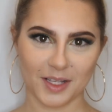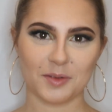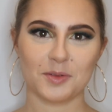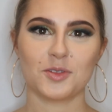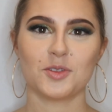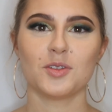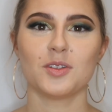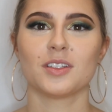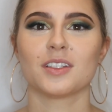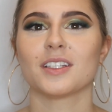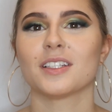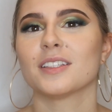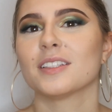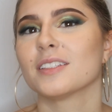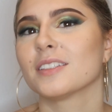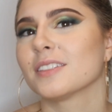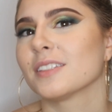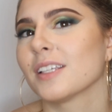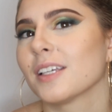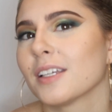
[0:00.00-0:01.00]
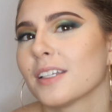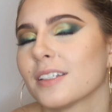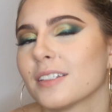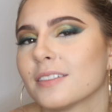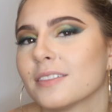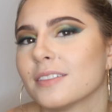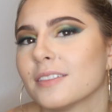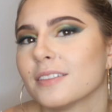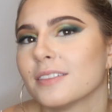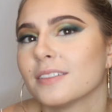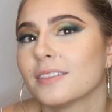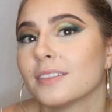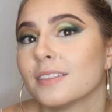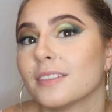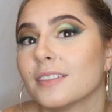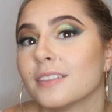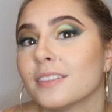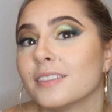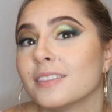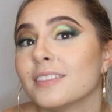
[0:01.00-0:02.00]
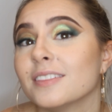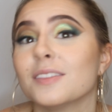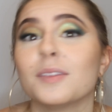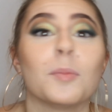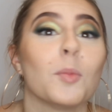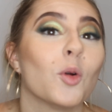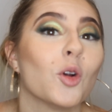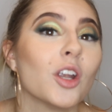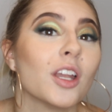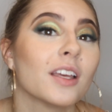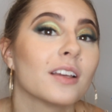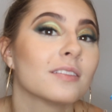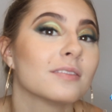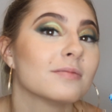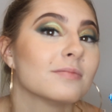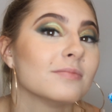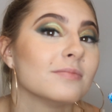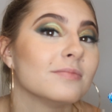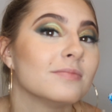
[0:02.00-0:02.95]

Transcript: I should have done this like in the morning.